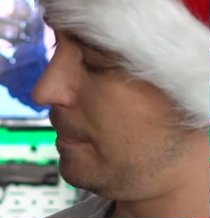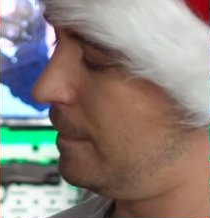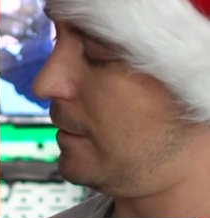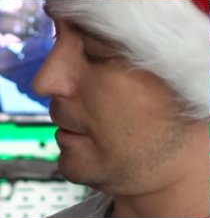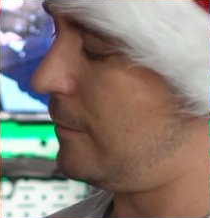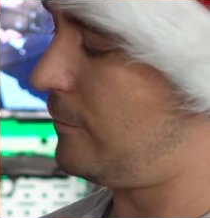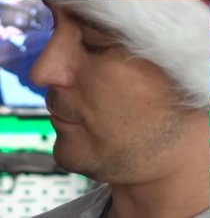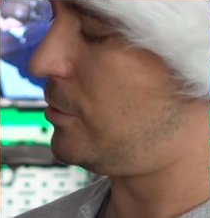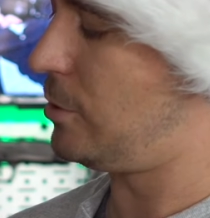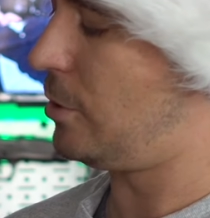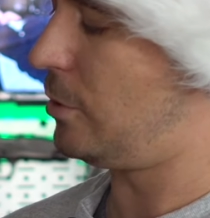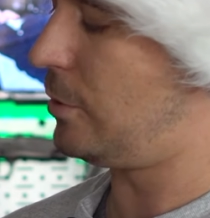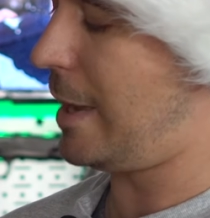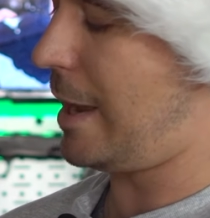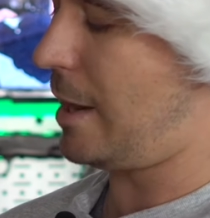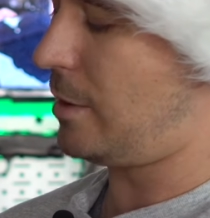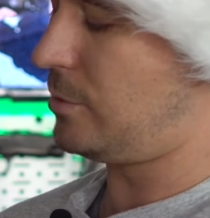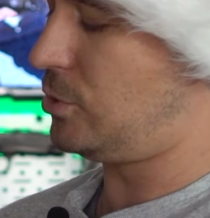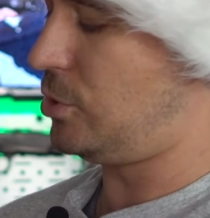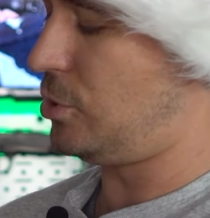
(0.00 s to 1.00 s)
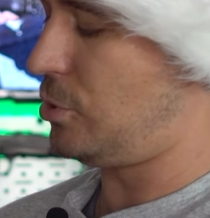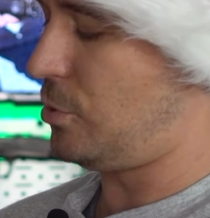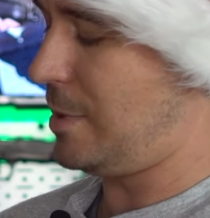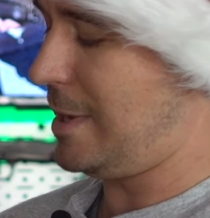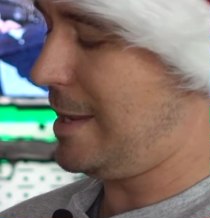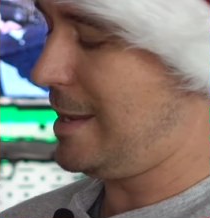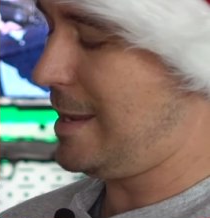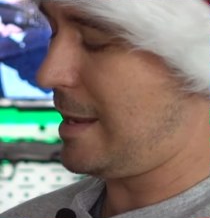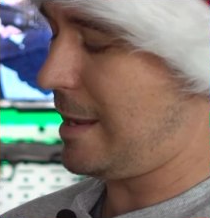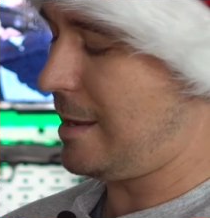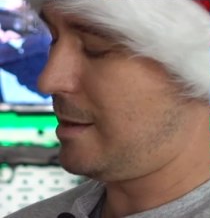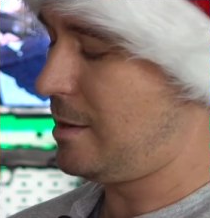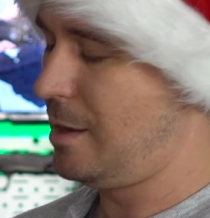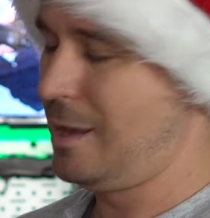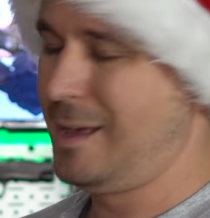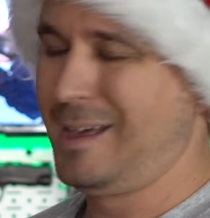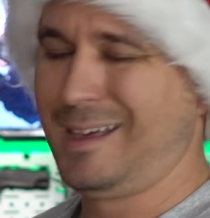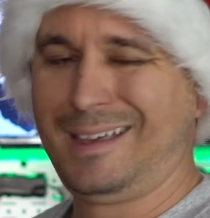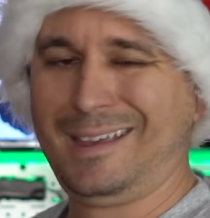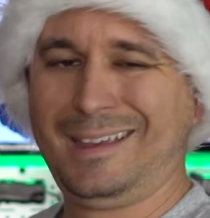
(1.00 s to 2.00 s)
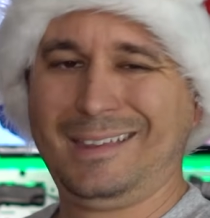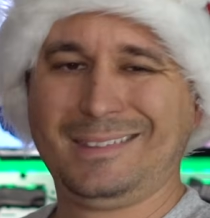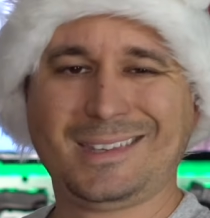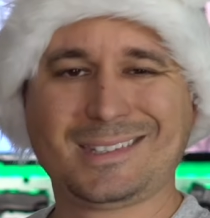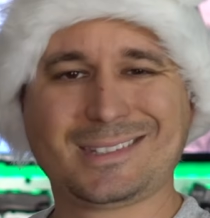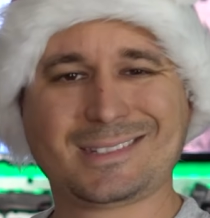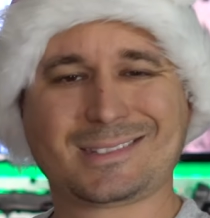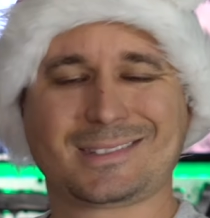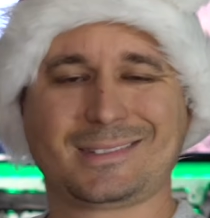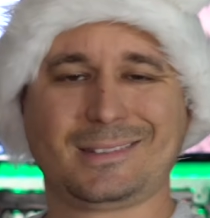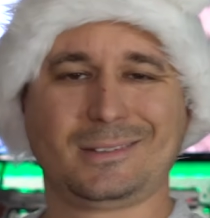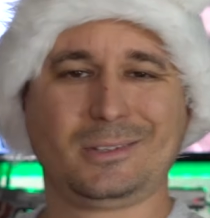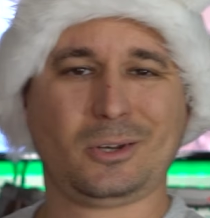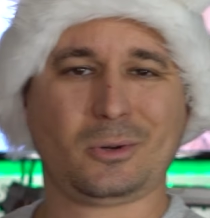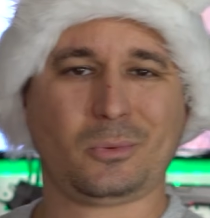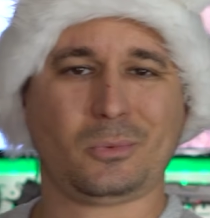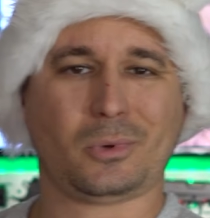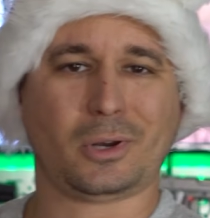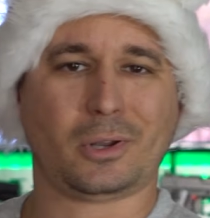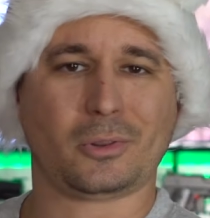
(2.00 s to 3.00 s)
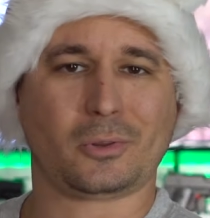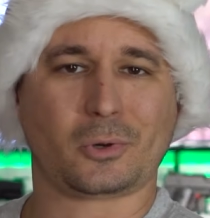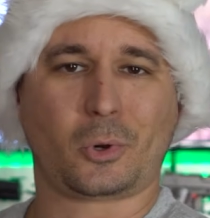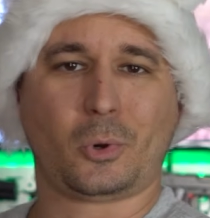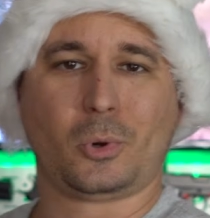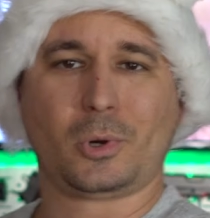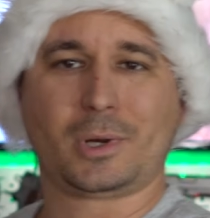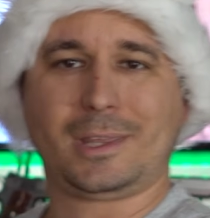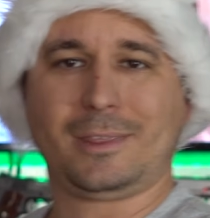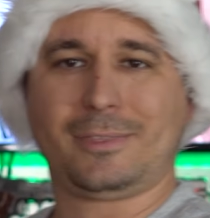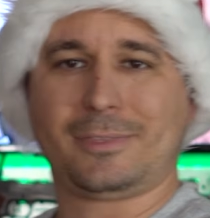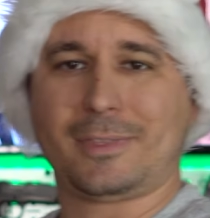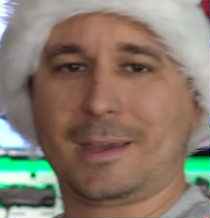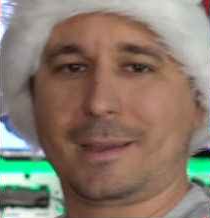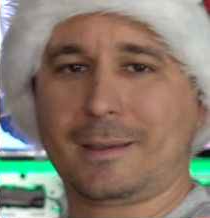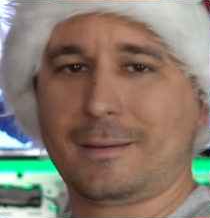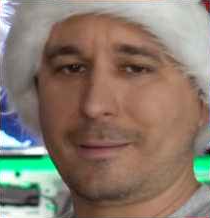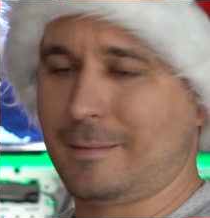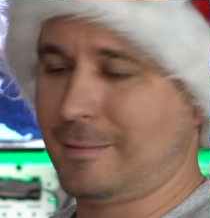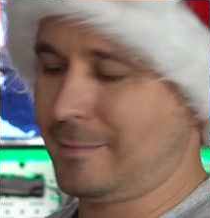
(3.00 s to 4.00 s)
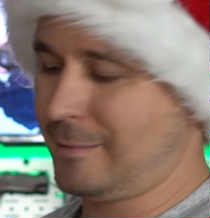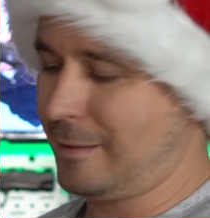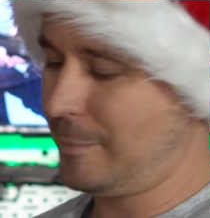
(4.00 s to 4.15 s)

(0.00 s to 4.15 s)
If you go down to E, this is, you know, another quirky thing.